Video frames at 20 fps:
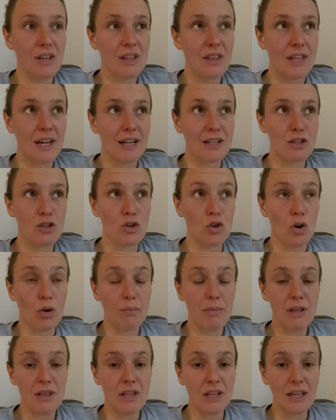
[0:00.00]
that's not
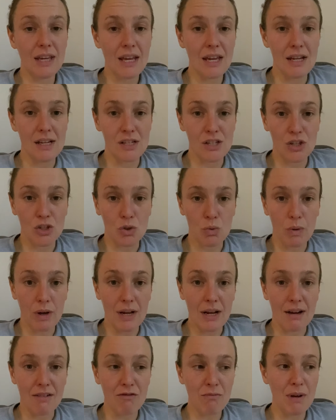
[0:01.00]
been the case is
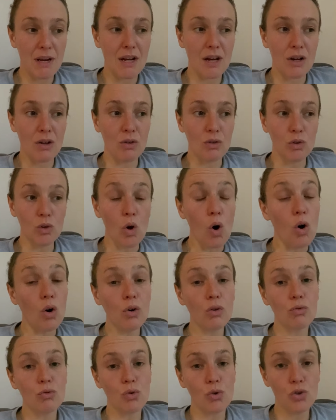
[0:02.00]
when I've been out
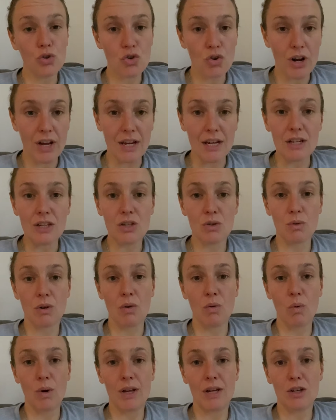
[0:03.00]
long road rides
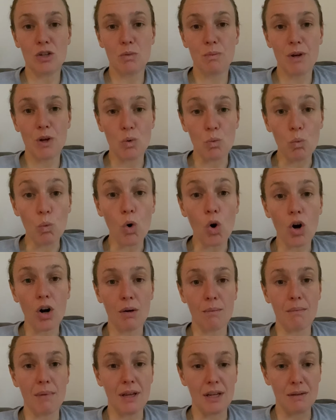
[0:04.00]
when it's been
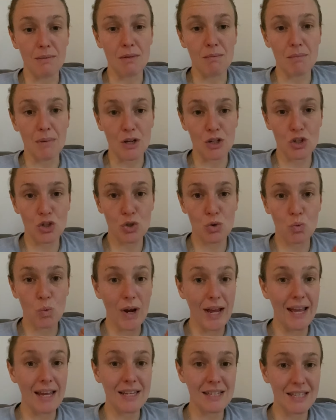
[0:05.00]
warm and my
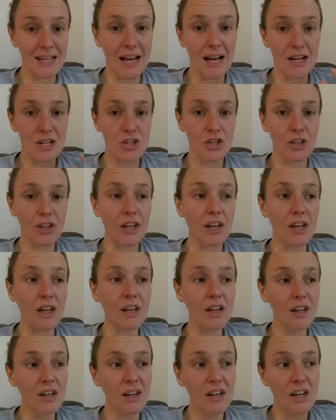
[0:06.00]
sweat's actually
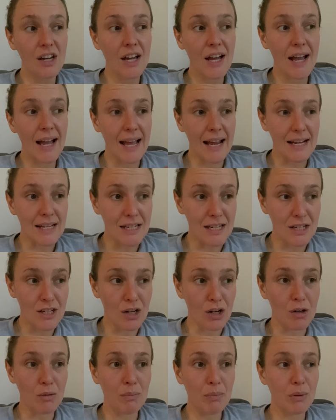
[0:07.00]
ended
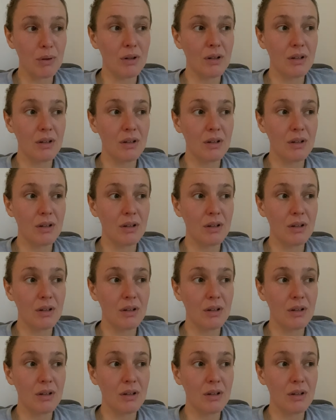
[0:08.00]
up,